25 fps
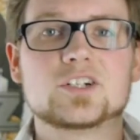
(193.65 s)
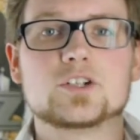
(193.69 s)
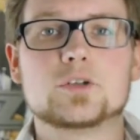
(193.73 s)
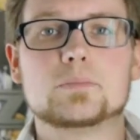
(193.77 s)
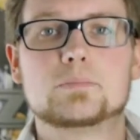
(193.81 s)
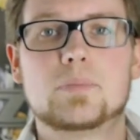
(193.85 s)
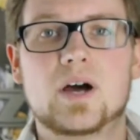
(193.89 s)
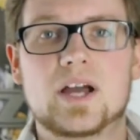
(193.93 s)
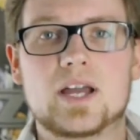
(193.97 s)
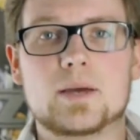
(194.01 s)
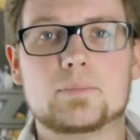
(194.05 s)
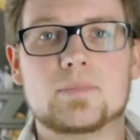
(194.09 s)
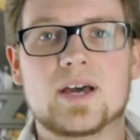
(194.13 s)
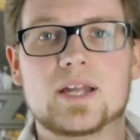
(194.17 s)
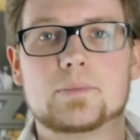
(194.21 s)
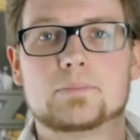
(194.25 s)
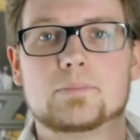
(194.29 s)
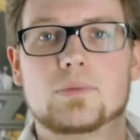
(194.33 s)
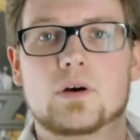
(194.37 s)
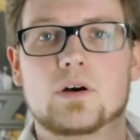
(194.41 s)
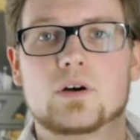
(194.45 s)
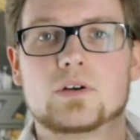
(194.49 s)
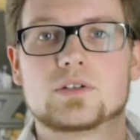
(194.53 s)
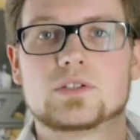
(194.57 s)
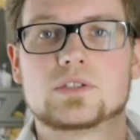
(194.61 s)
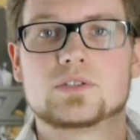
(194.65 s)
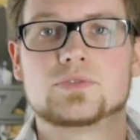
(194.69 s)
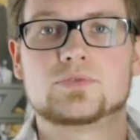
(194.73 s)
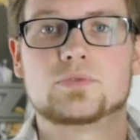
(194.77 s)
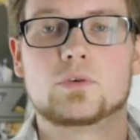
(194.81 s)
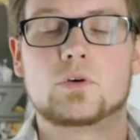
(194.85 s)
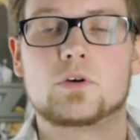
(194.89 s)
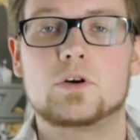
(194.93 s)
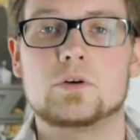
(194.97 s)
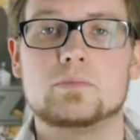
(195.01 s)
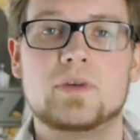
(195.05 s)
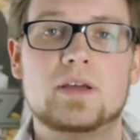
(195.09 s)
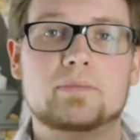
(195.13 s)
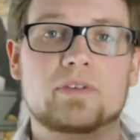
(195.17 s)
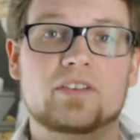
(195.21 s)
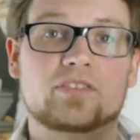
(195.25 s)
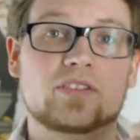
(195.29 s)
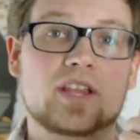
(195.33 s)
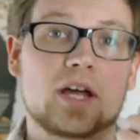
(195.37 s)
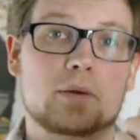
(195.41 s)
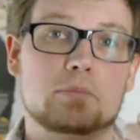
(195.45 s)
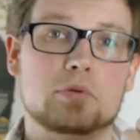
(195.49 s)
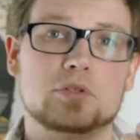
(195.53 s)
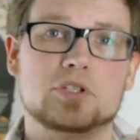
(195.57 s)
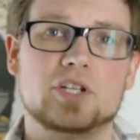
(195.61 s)
to buy a Mattebox for maybe
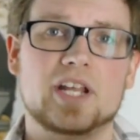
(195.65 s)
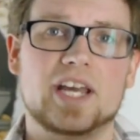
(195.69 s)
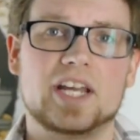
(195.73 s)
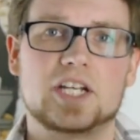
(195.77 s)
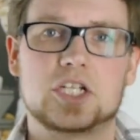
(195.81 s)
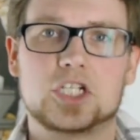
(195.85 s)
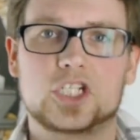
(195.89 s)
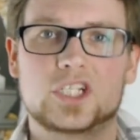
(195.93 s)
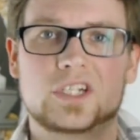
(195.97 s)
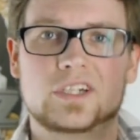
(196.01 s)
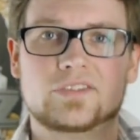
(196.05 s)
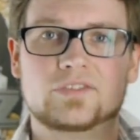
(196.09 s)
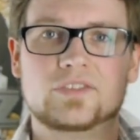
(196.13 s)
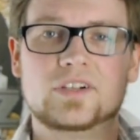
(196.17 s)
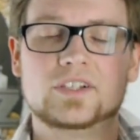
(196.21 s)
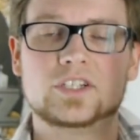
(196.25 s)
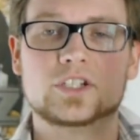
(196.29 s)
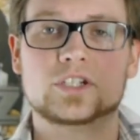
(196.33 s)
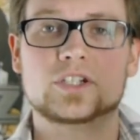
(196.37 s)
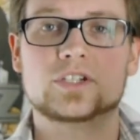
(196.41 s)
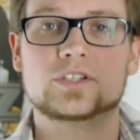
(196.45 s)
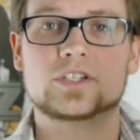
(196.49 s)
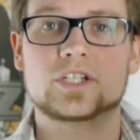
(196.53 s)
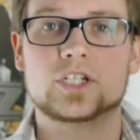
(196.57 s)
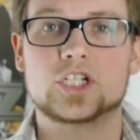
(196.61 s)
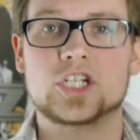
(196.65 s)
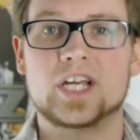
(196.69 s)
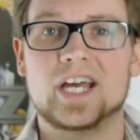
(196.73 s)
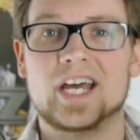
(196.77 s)
flare protection, filter usage,